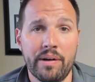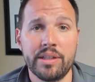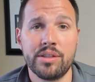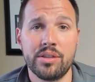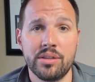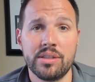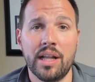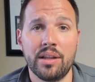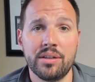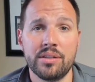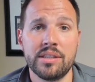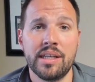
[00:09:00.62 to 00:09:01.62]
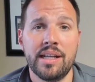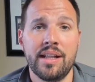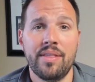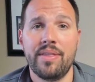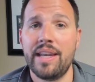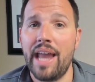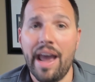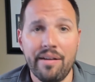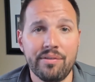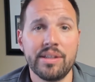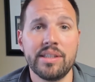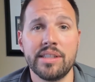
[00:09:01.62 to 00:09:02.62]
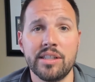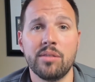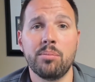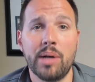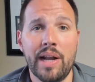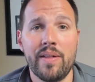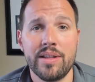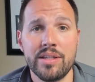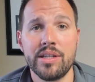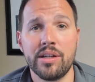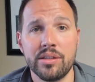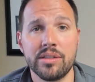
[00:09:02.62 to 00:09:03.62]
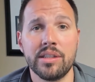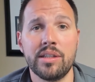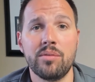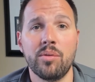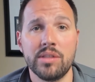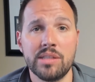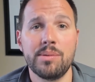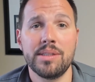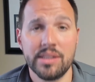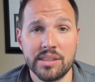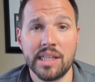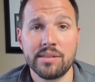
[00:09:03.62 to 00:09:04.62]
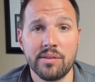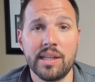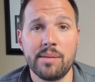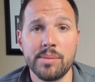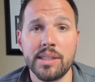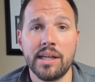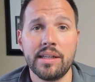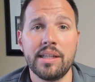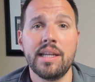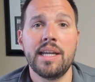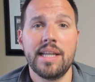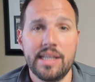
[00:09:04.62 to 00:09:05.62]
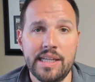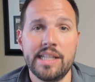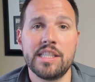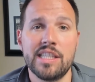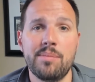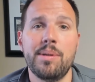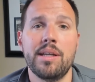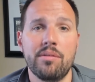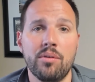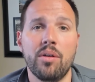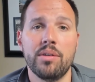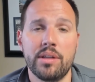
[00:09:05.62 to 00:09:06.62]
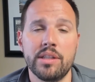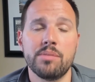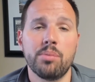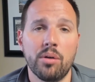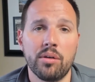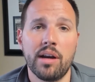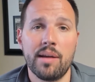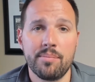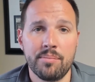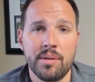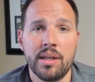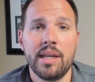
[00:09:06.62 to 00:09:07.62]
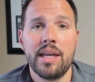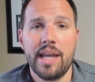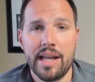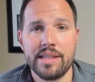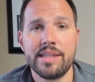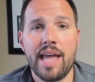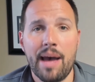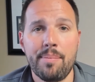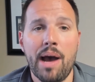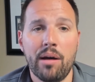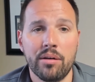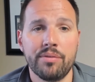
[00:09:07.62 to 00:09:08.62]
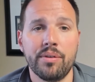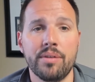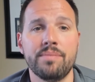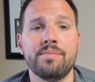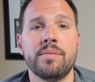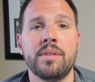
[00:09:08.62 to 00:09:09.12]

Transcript: registered sellers that every single brand that seriously wants to be successful in Amazon needs to be enrolled in this program. It's that powerful.